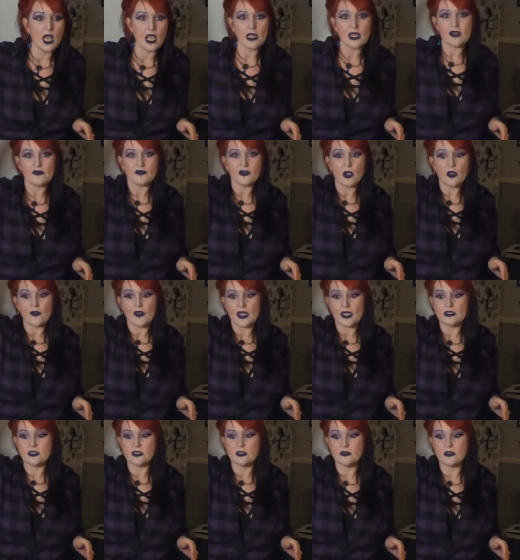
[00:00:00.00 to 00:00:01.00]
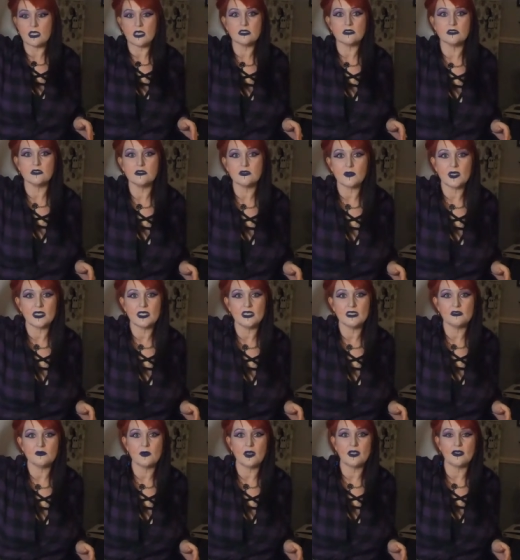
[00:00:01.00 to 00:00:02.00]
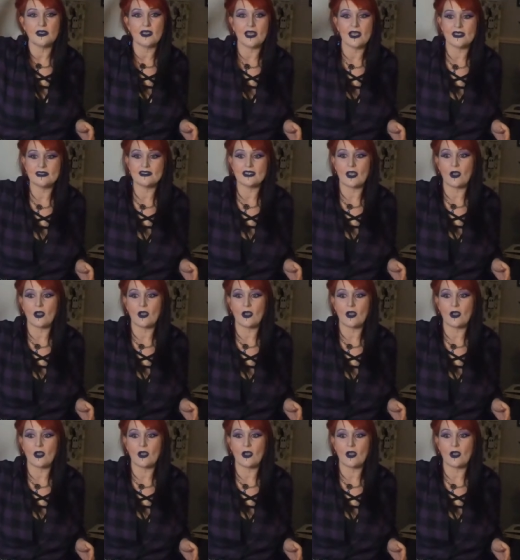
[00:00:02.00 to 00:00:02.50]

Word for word: I left all that in 2020 as well, guys,